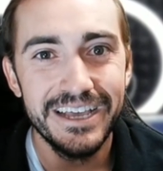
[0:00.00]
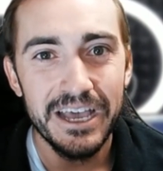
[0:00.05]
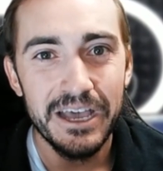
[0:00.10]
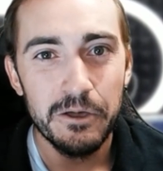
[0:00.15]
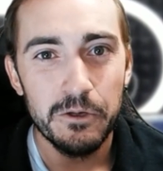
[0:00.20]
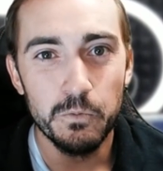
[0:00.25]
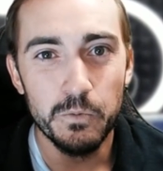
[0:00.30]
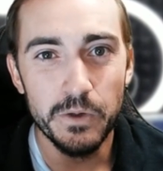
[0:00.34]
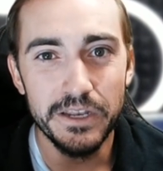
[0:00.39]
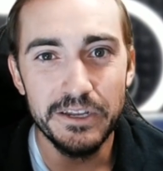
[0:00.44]

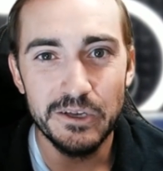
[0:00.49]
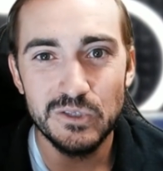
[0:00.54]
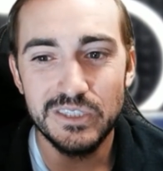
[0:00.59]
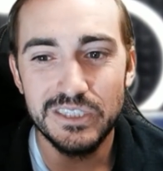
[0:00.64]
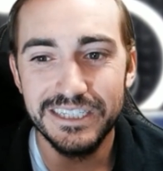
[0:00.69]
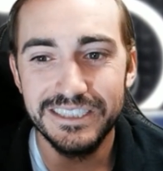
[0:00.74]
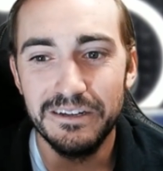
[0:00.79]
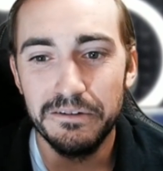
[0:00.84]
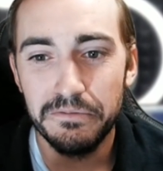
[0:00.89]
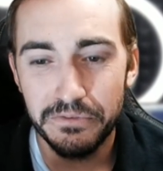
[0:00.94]
Windows
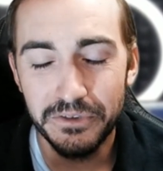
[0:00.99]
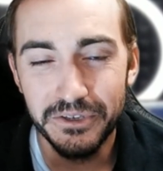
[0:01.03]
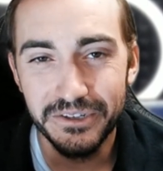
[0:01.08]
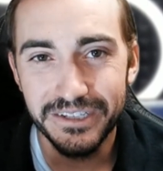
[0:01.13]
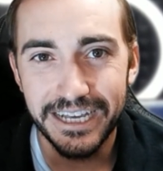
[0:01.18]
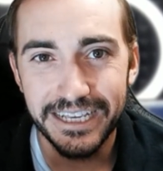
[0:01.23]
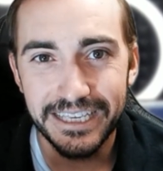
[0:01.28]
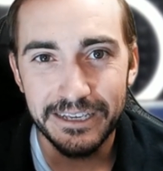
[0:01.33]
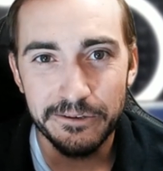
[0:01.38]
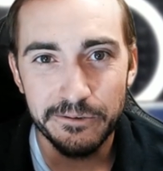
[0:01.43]
doesn't feel
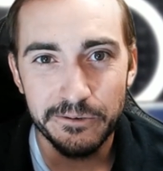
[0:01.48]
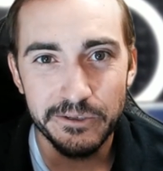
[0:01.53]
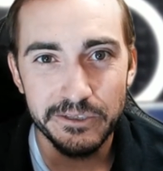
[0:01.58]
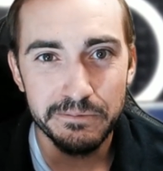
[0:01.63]
like it was